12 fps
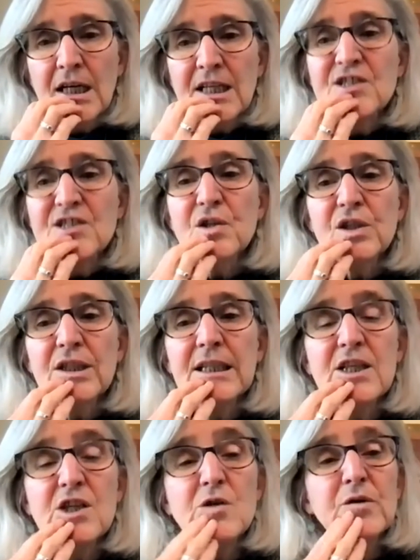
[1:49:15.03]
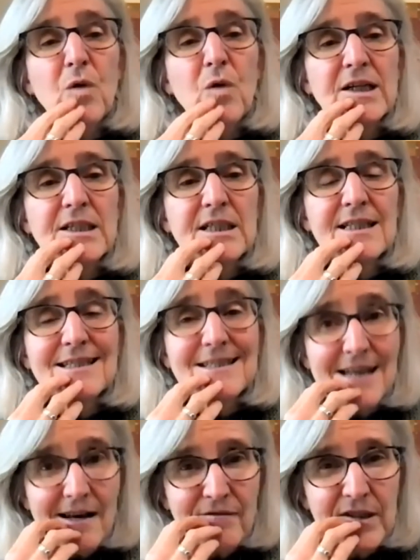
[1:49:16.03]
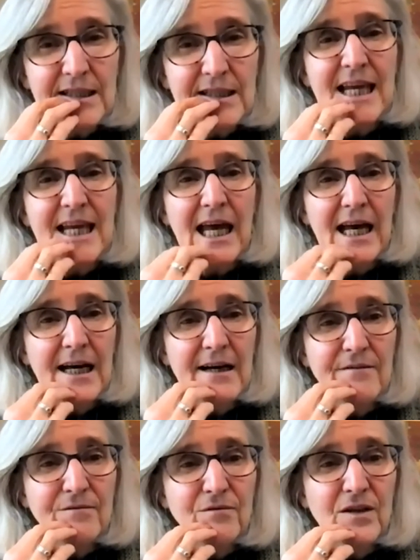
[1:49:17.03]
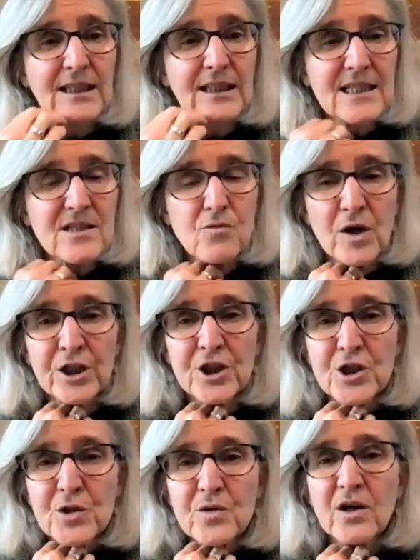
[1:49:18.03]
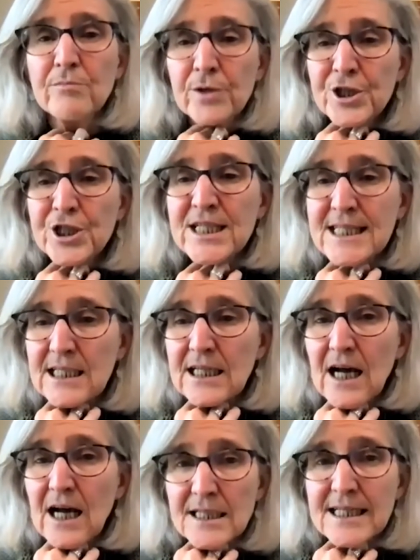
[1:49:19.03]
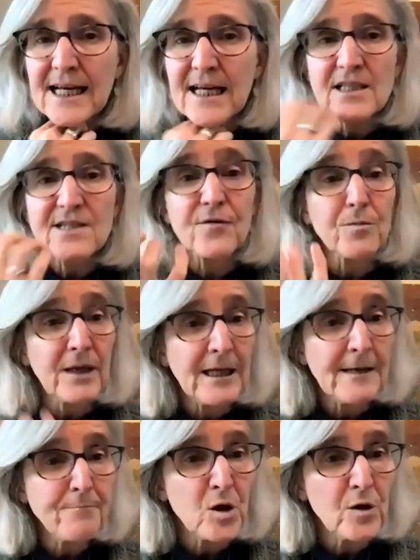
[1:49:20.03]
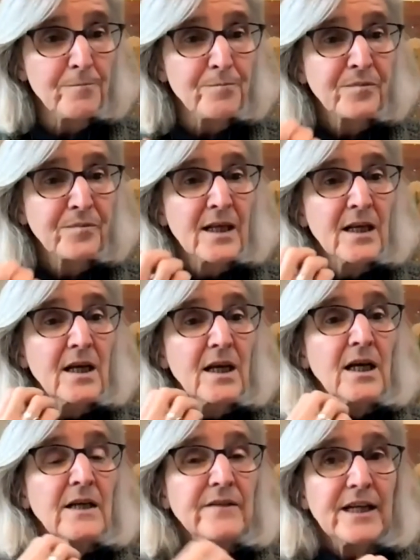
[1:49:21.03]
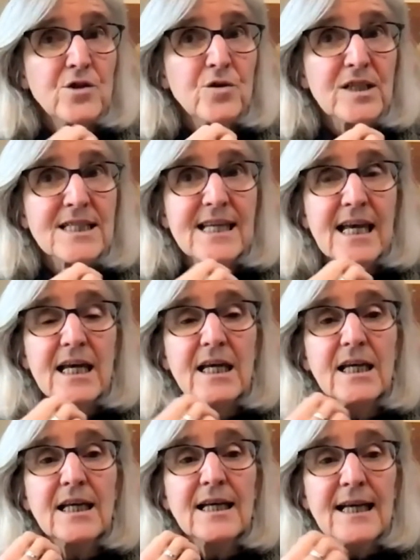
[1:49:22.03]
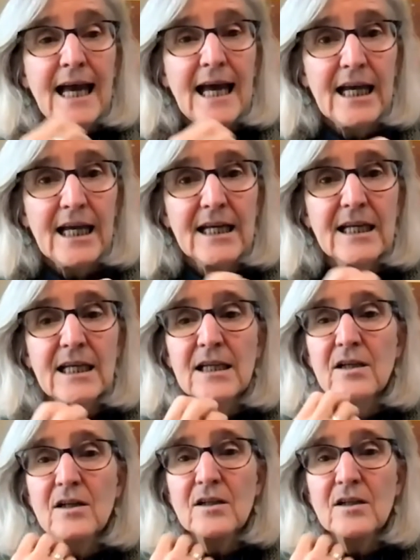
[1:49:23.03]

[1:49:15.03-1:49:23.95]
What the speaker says: Certainly, you would want to definitely have at least one or two emergency contacts for people that you could say, hey,